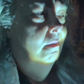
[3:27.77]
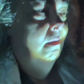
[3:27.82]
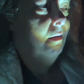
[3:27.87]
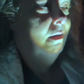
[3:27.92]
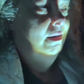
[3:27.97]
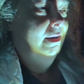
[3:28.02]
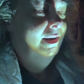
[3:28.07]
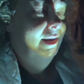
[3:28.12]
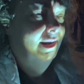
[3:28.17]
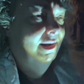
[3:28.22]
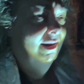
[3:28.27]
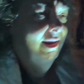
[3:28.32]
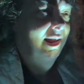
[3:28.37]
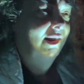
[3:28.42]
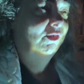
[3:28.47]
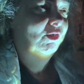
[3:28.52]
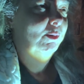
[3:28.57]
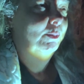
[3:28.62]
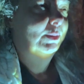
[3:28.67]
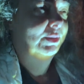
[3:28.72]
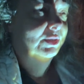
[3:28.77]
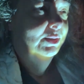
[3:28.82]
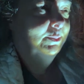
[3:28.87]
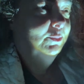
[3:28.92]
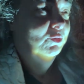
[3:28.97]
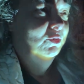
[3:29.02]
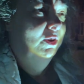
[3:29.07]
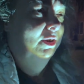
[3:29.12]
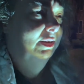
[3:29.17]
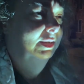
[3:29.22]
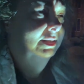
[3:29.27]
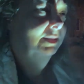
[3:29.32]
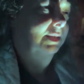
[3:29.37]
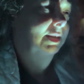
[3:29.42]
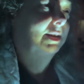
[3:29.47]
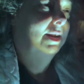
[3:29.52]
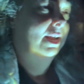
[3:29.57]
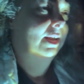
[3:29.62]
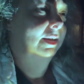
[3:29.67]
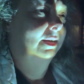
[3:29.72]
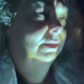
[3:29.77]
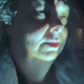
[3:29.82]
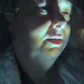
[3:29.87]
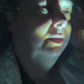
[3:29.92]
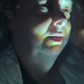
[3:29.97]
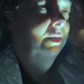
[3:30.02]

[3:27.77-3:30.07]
I need to catch up on some drawings tonight.